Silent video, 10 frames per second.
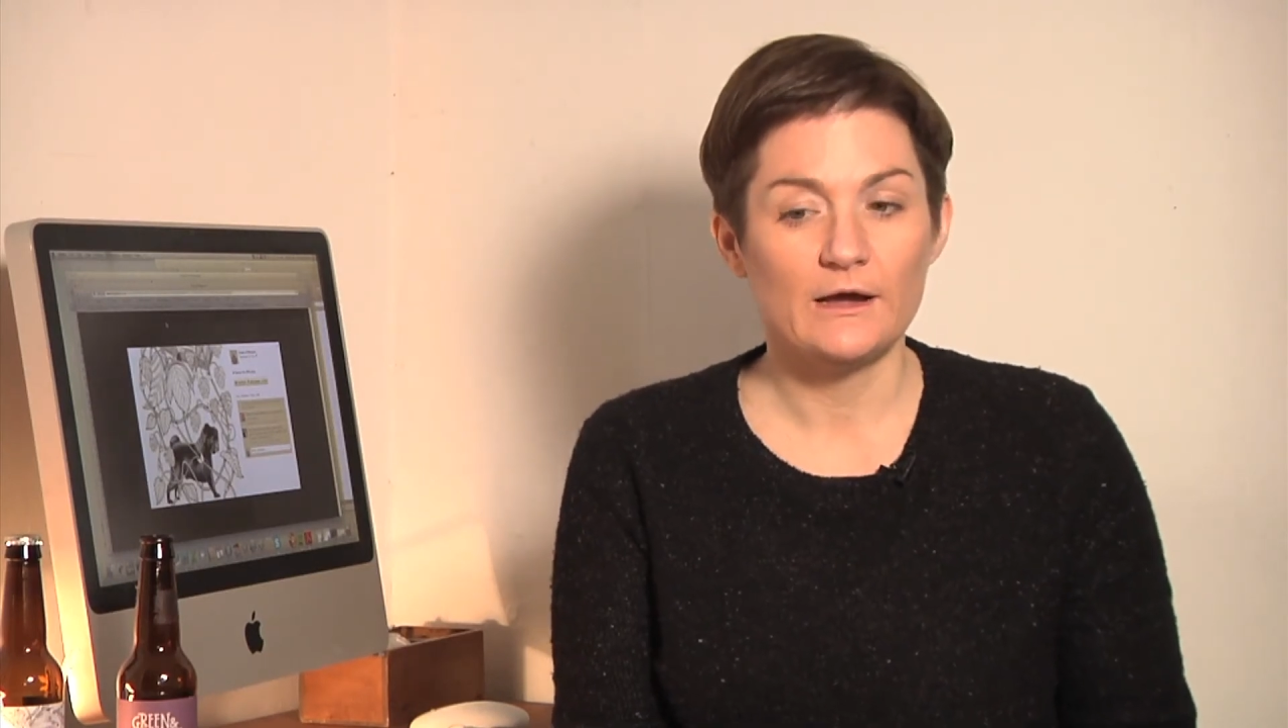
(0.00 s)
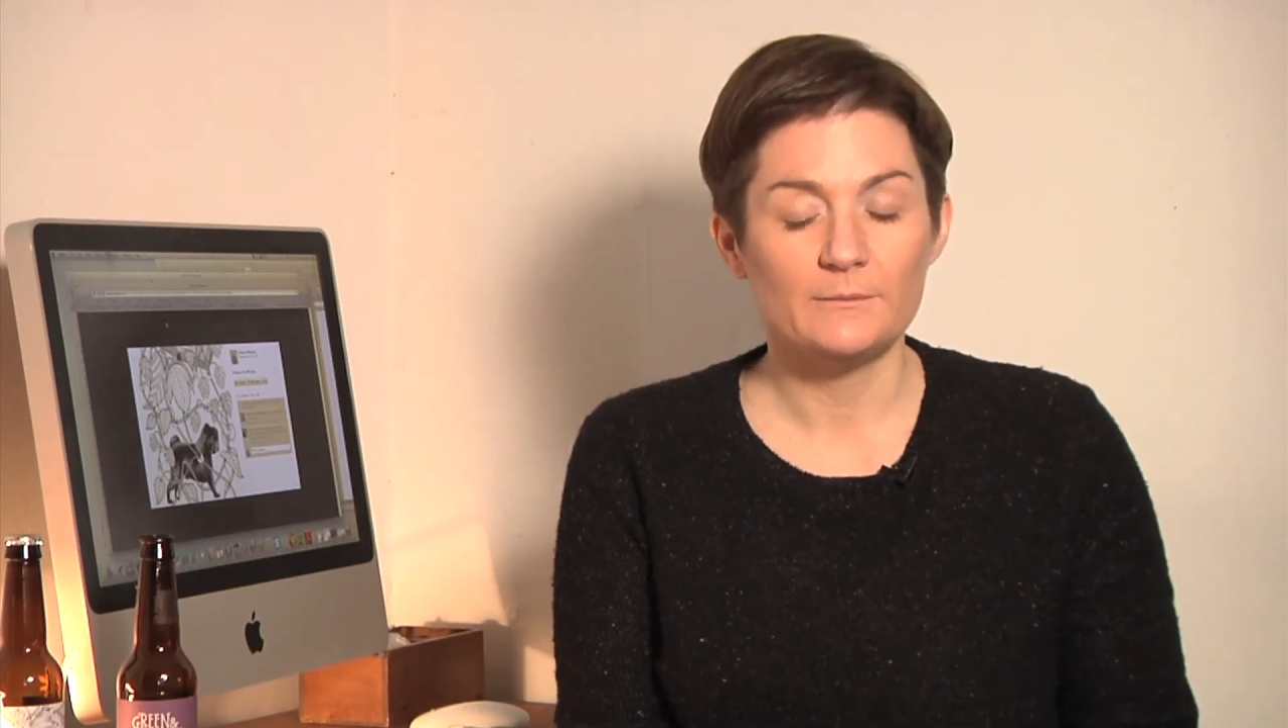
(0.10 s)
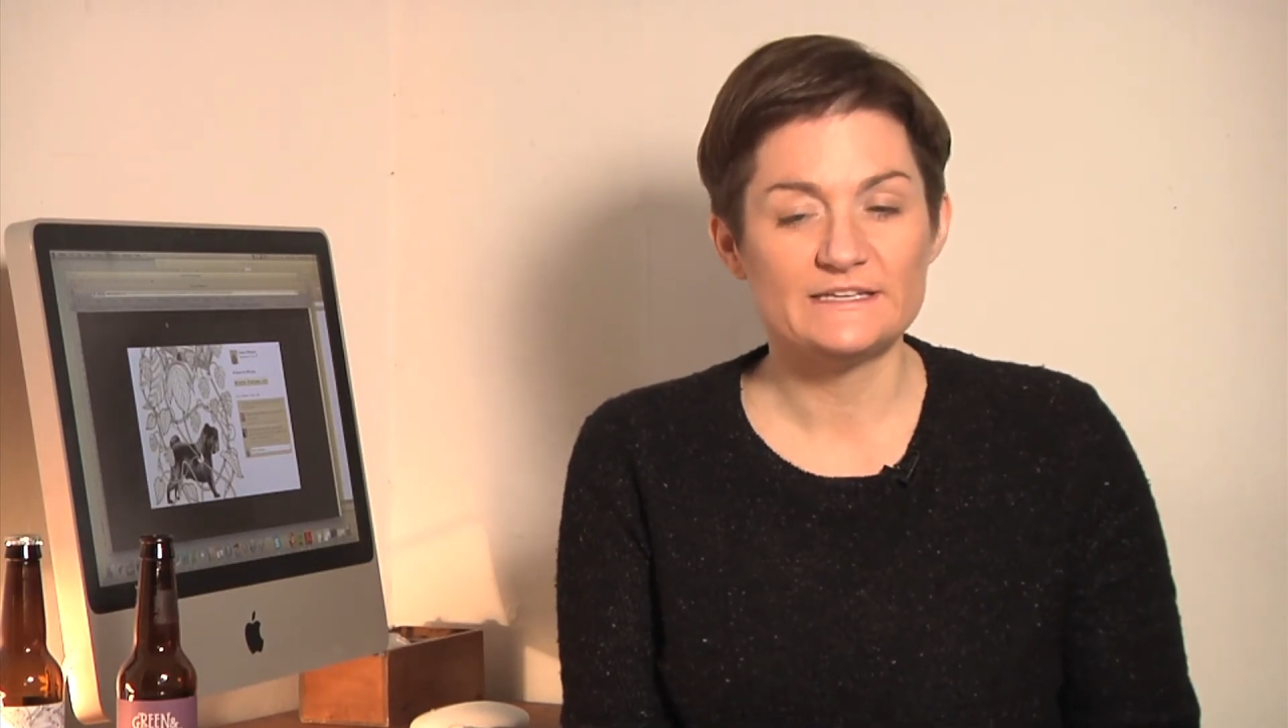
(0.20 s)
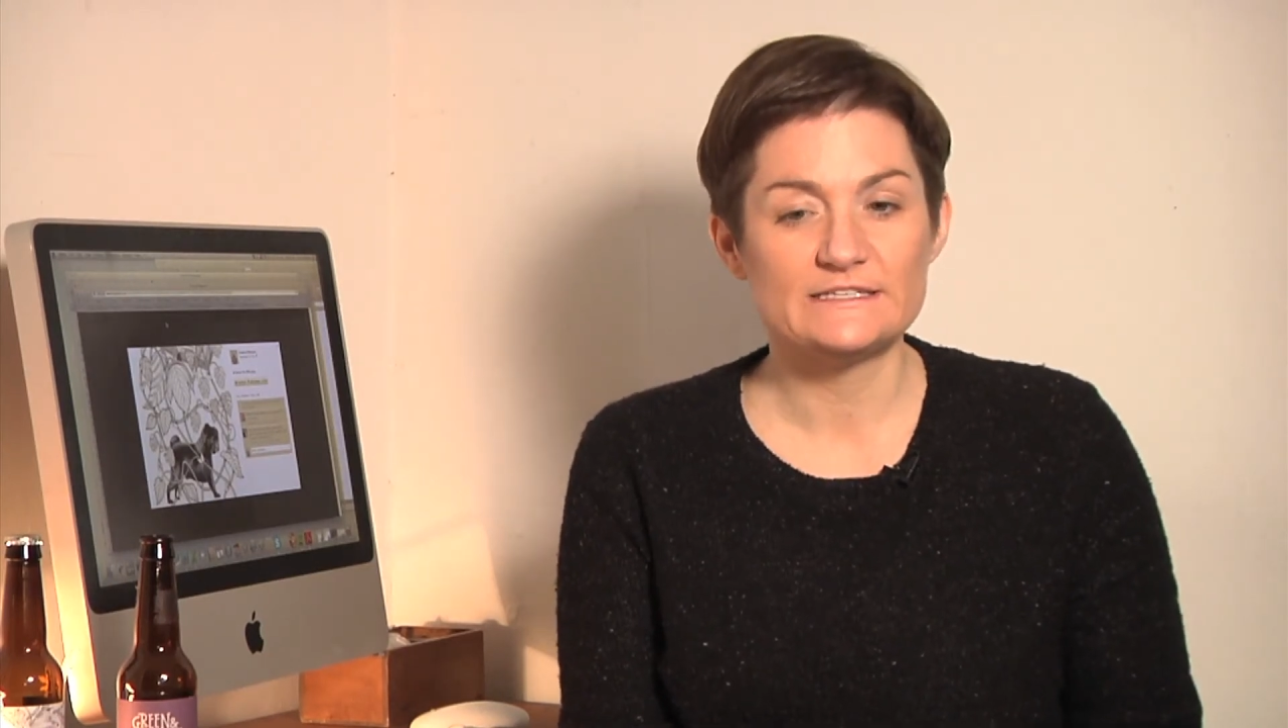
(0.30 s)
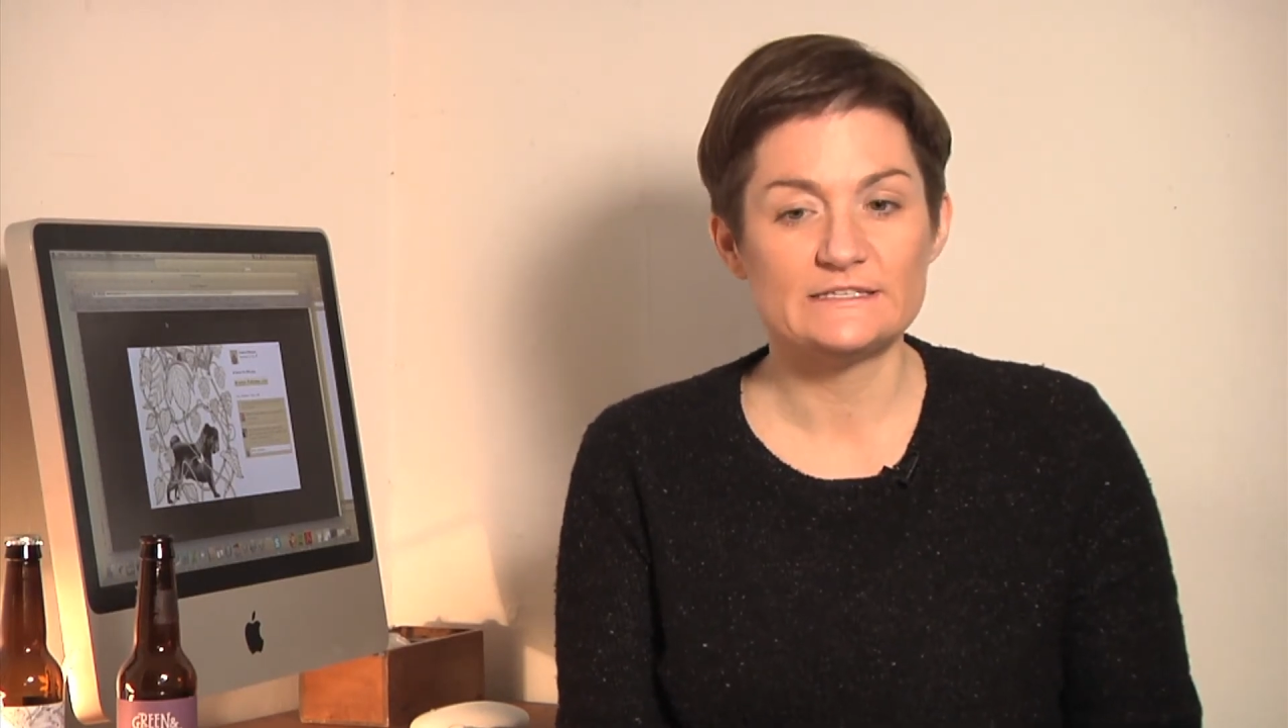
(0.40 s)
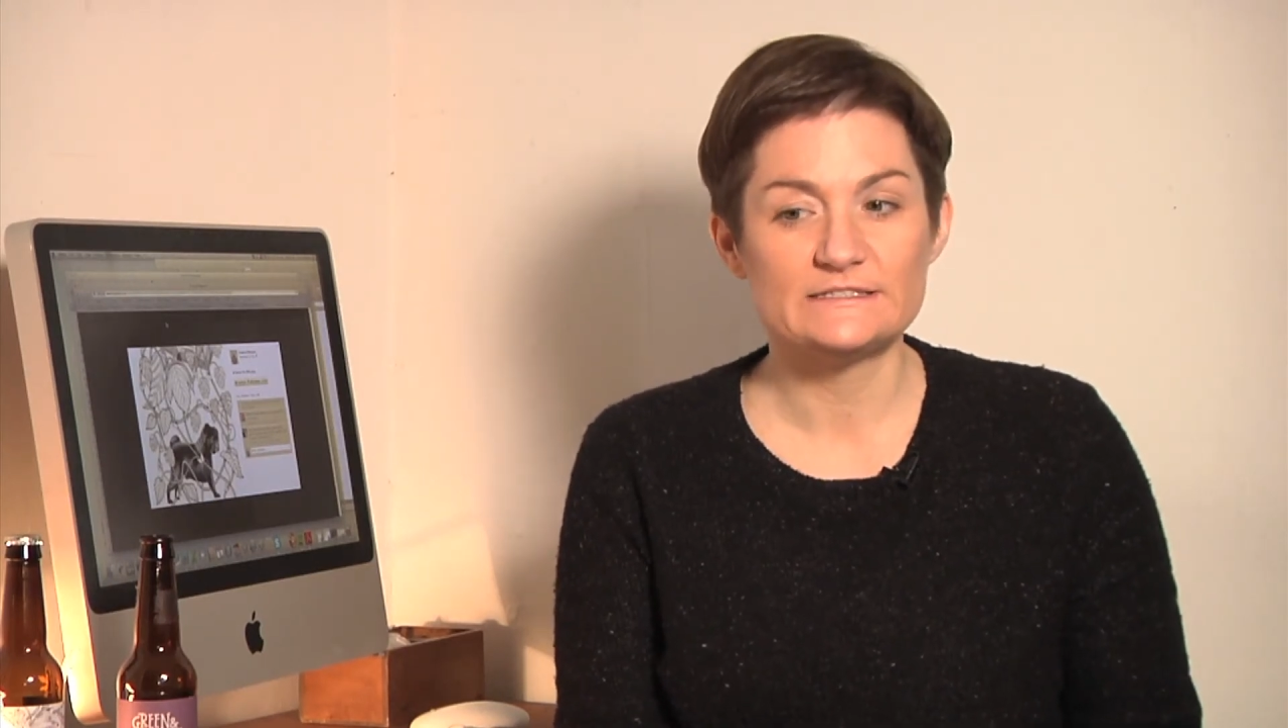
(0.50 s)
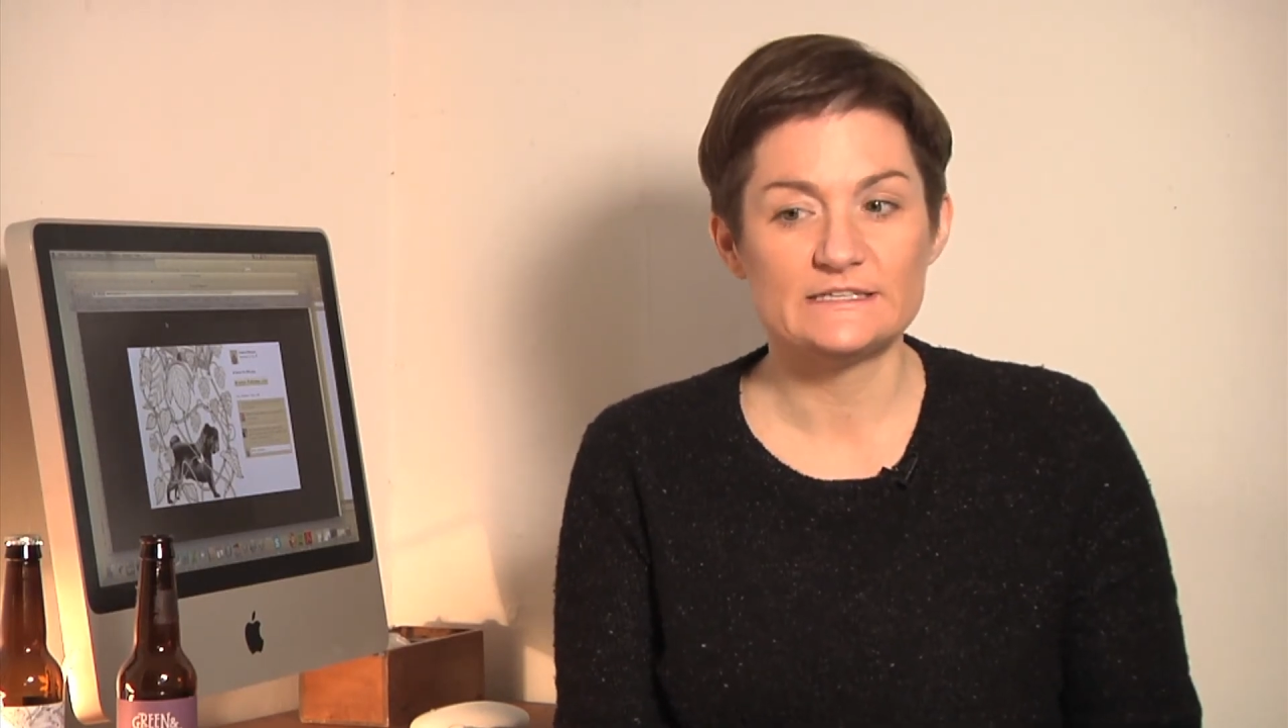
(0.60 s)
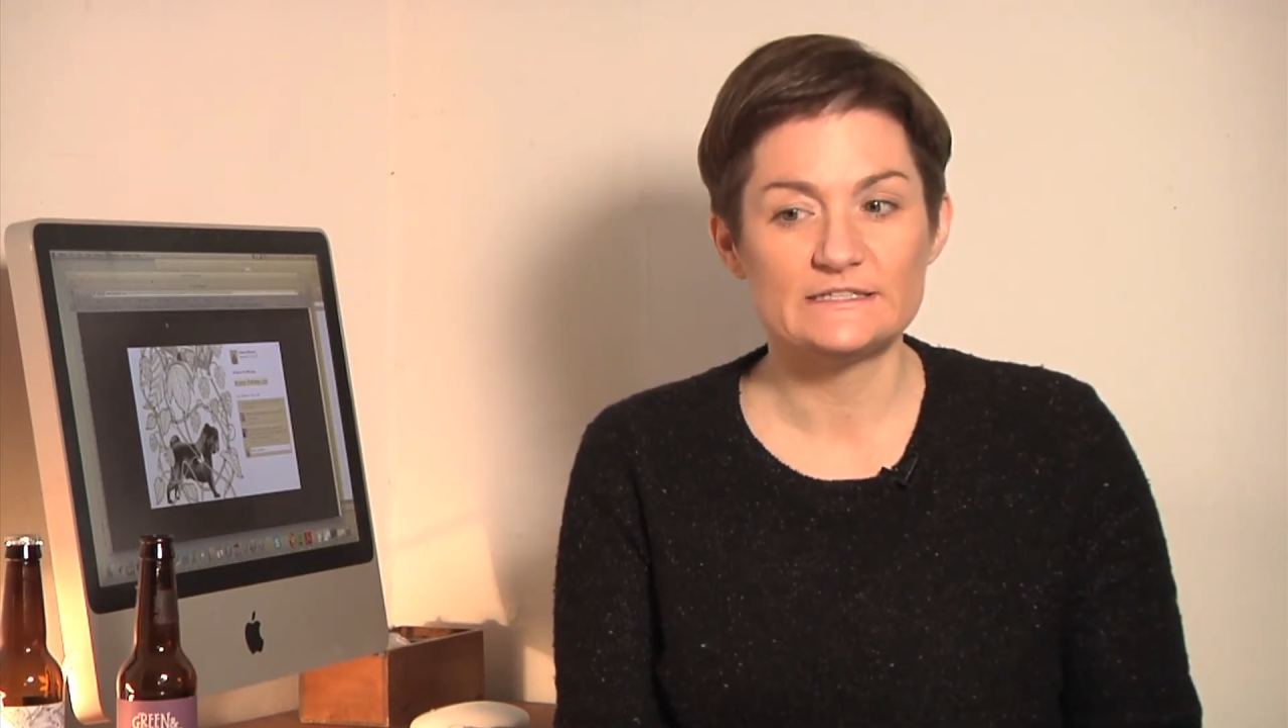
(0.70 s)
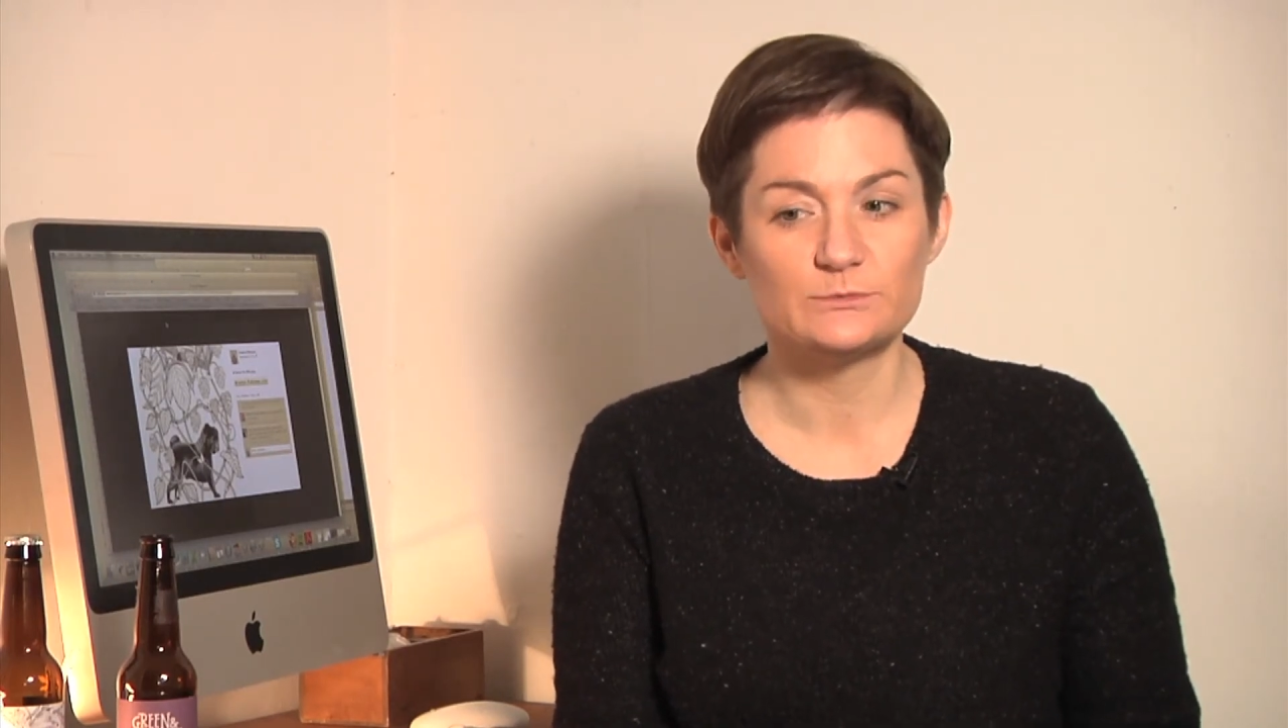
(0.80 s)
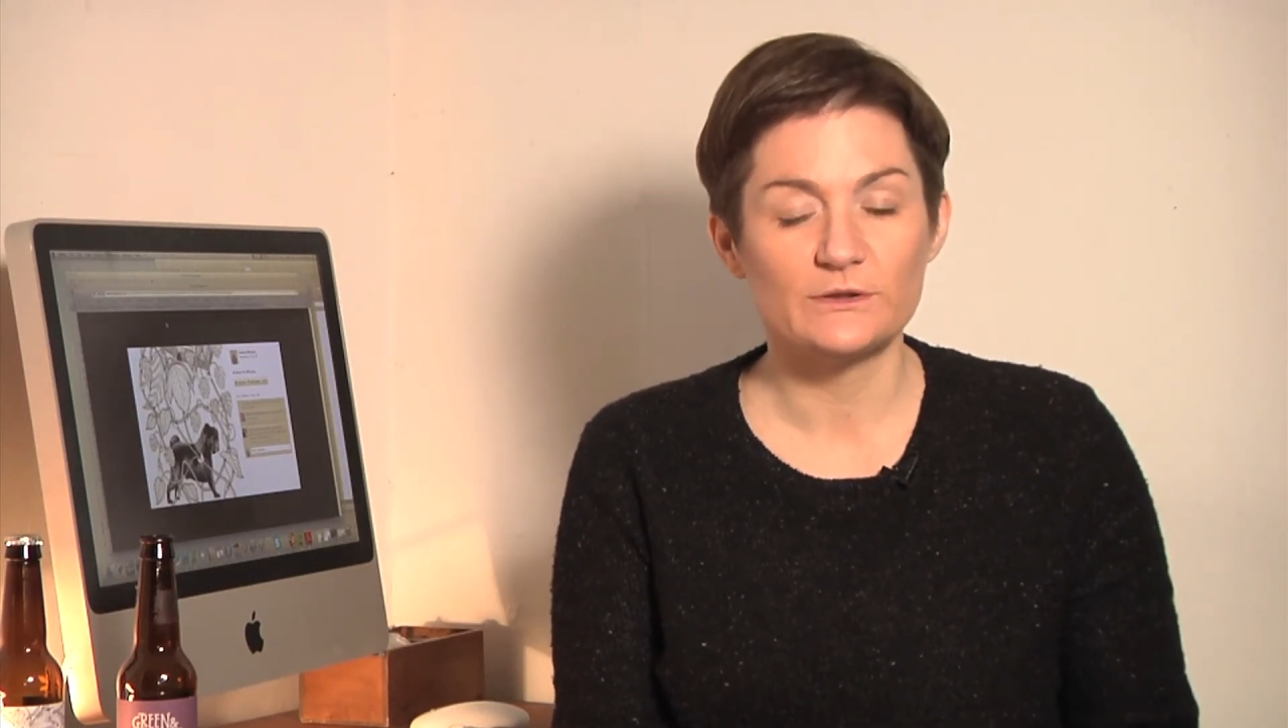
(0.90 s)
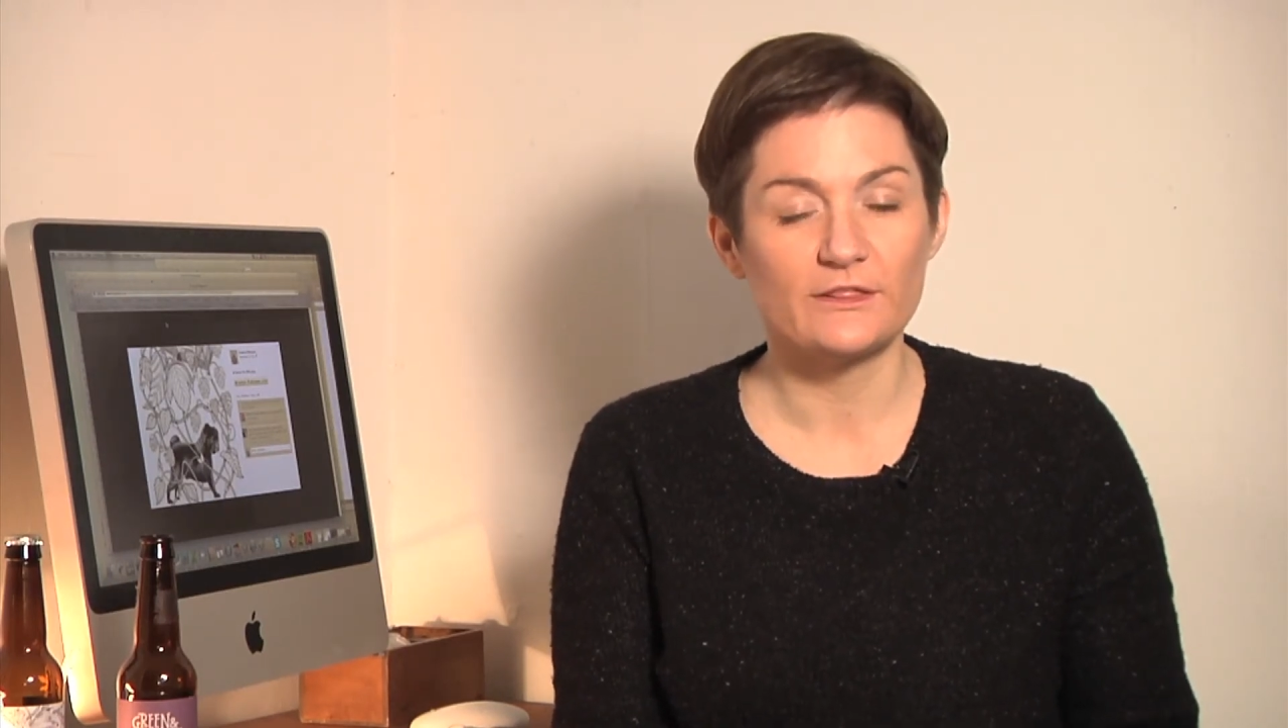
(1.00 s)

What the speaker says: It's one